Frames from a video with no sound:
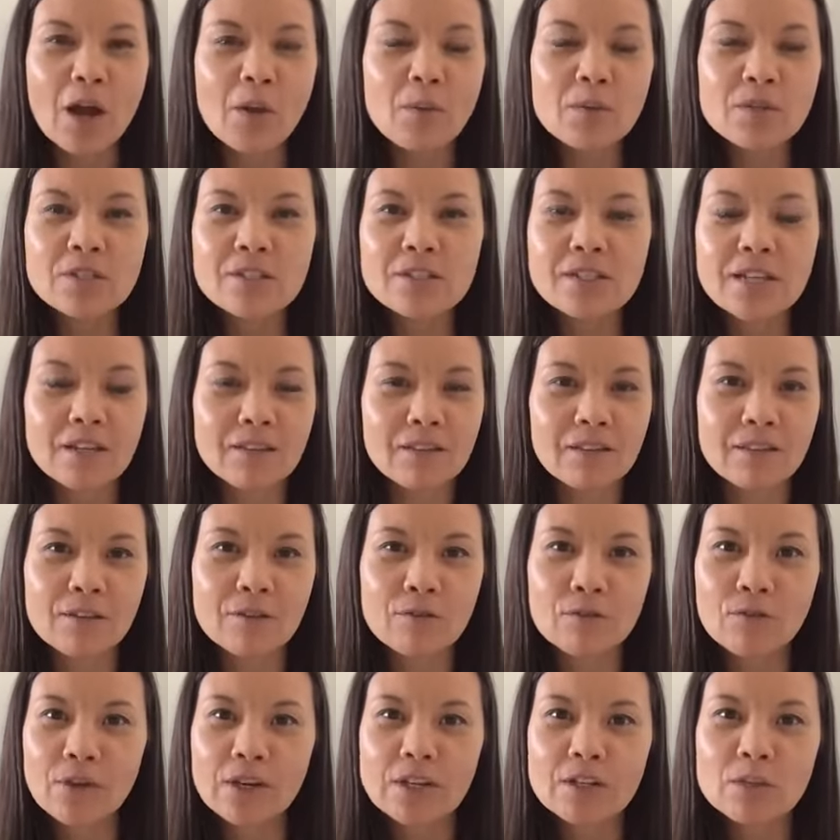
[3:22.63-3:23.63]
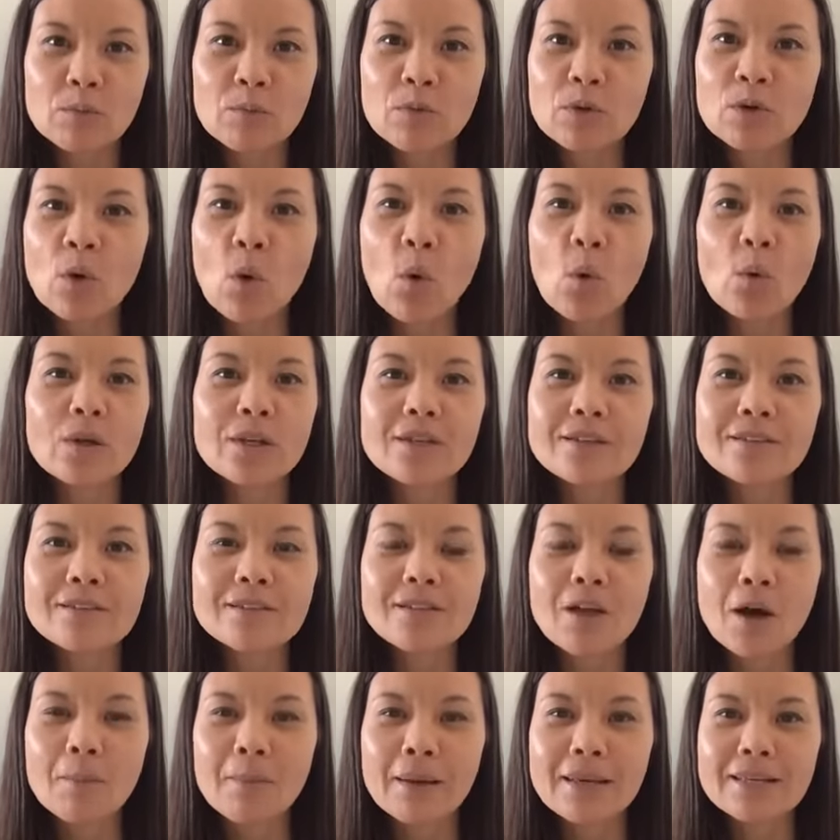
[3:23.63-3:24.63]
I was deathly afraid to put oils
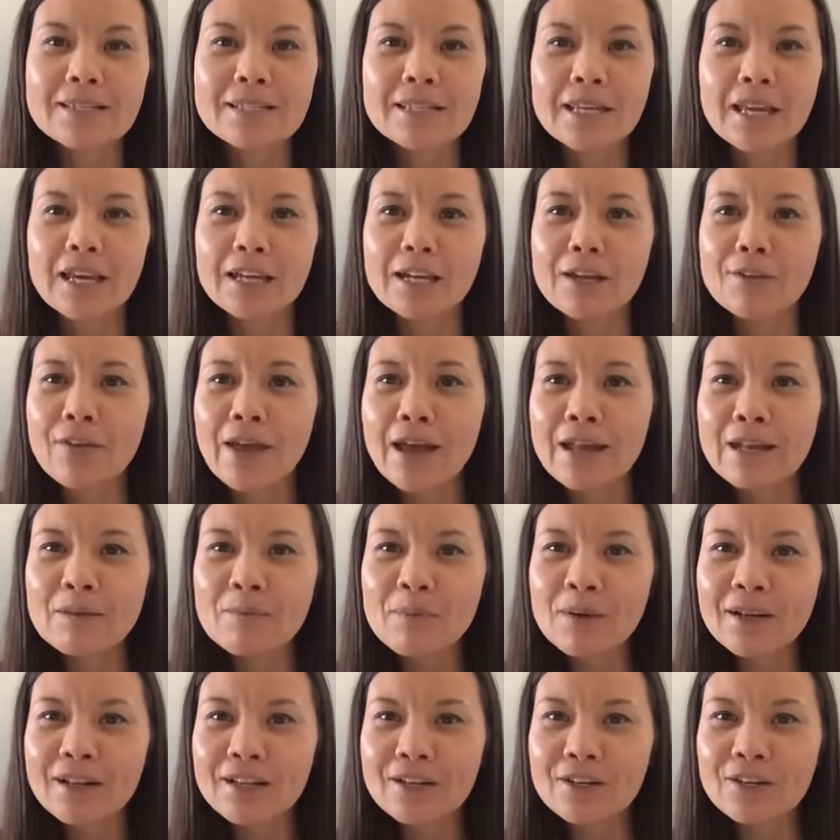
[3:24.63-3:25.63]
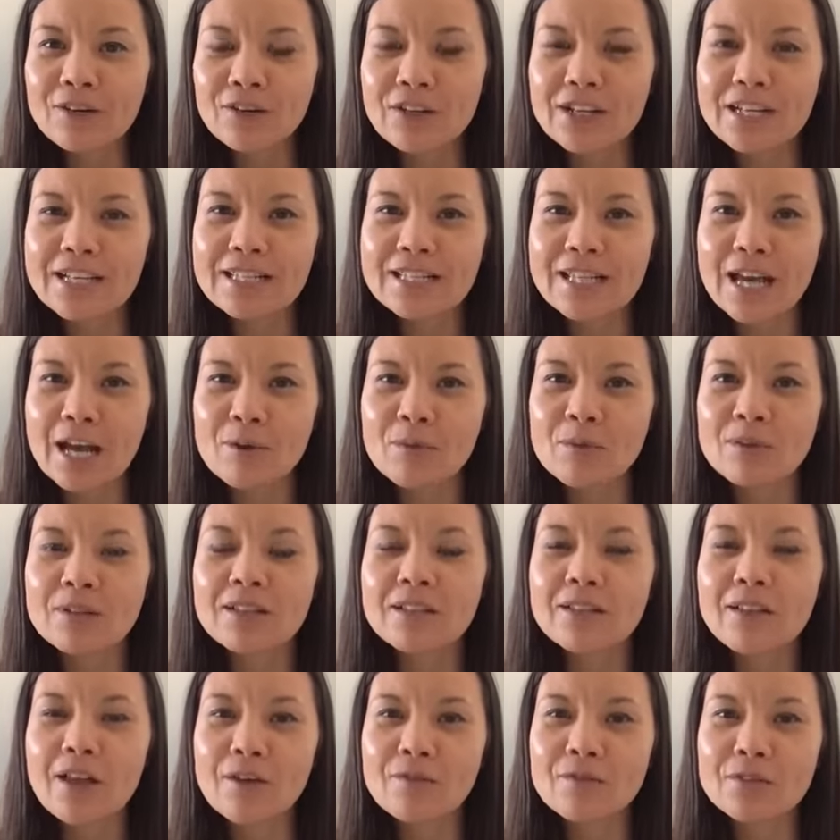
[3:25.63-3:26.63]
on my skin. If anybody agrees, I would
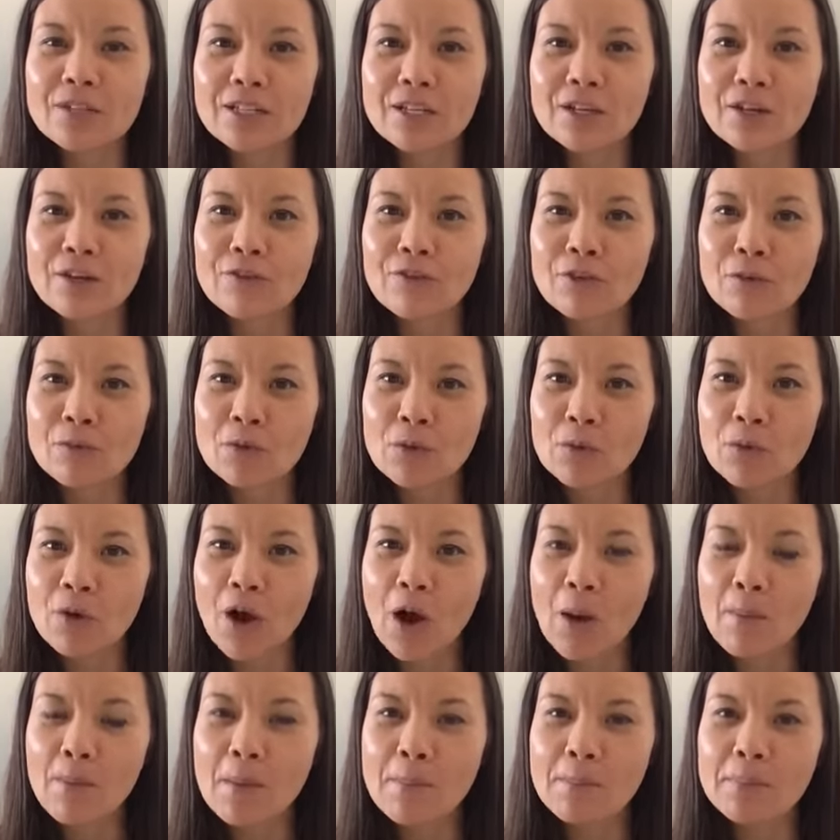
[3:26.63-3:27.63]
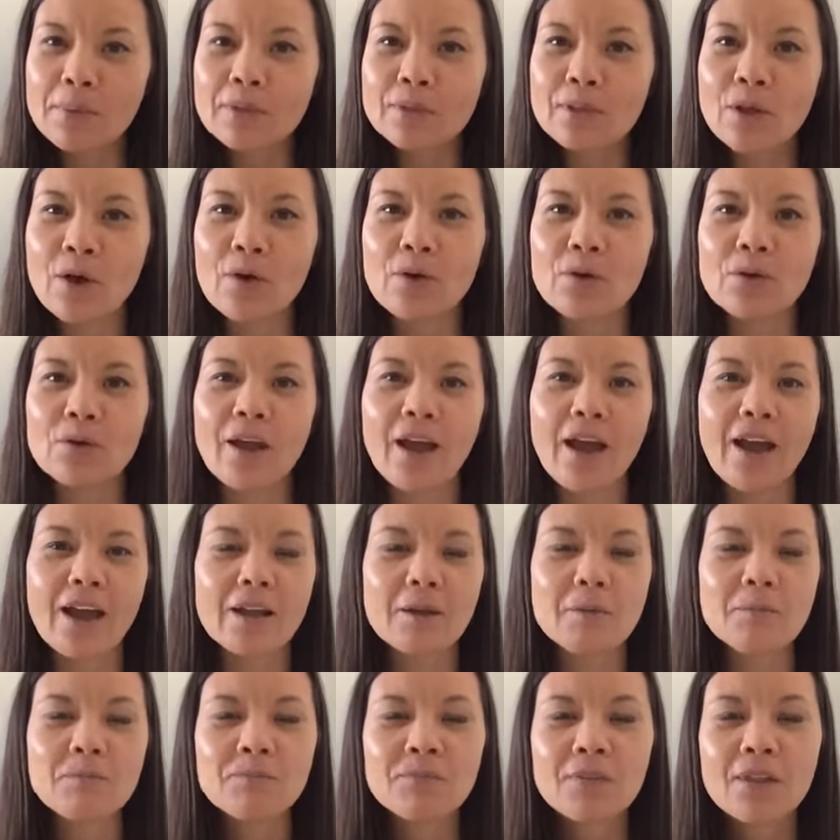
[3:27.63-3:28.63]
love to hear from you. Comment below,
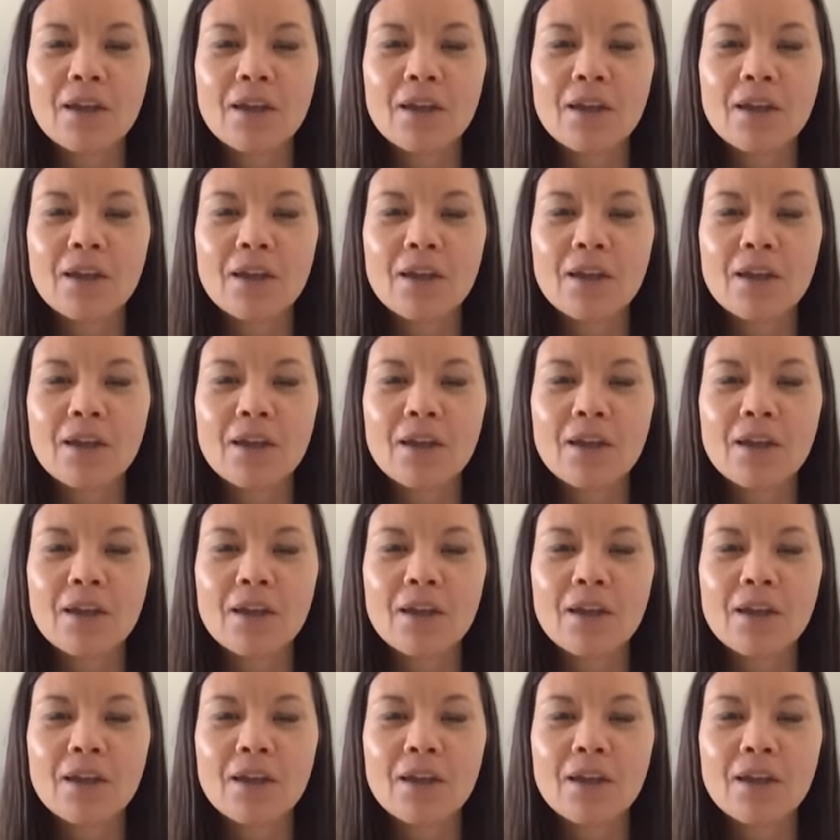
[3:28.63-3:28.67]
okay?